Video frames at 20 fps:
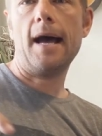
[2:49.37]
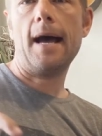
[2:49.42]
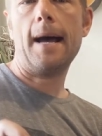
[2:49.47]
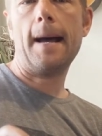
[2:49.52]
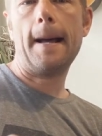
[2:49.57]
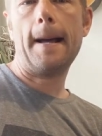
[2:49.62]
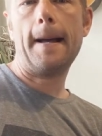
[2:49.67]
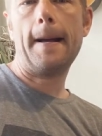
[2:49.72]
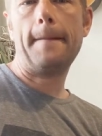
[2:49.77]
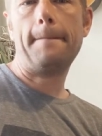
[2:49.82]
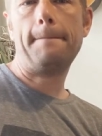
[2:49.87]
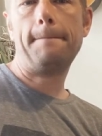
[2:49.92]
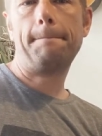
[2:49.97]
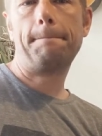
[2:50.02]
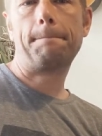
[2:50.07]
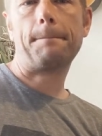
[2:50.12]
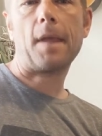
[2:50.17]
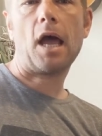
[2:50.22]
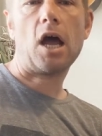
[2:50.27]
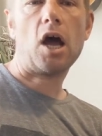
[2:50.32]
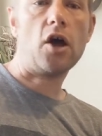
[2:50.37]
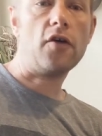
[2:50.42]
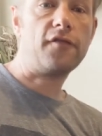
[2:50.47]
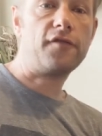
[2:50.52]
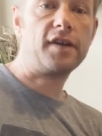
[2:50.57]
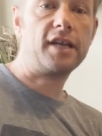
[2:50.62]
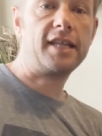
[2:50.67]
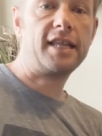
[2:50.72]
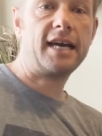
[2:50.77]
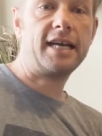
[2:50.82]
Um,
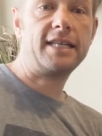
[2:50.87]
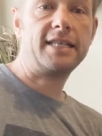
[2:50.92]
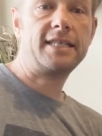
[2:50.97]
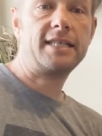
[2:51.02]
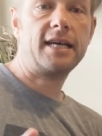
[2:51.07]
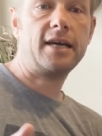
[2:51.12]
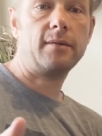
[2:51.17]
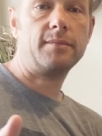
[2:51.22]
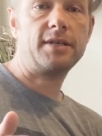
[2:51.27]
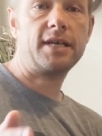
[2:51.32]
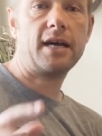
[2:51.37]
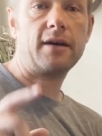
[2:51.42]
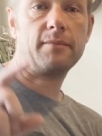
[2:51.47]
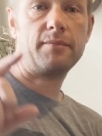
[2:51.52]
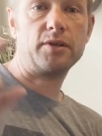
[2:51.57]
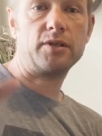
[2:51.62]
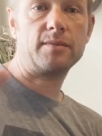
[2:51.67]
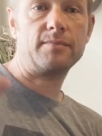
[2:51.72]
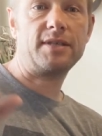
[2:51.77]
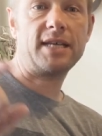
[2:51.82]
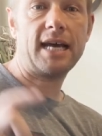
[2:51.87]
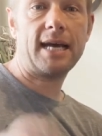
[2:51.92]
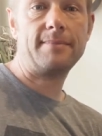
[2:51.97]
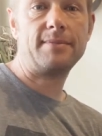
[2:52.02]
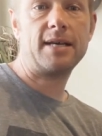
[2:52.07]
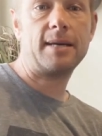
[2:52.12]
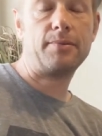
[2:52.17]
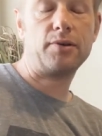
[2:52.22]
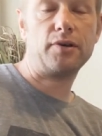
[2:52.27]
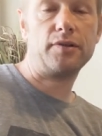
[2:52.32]
hopefully that has helped out. Put some
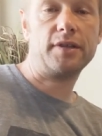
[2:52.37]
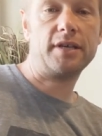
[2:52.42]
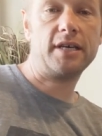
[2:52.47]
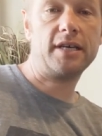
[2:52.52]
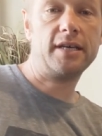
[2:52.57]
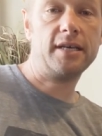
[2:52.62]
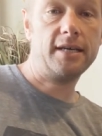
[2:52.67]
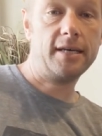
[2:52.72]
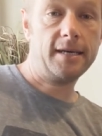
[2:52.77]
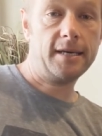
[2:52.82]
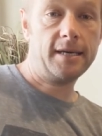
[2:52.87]
tabs up on the,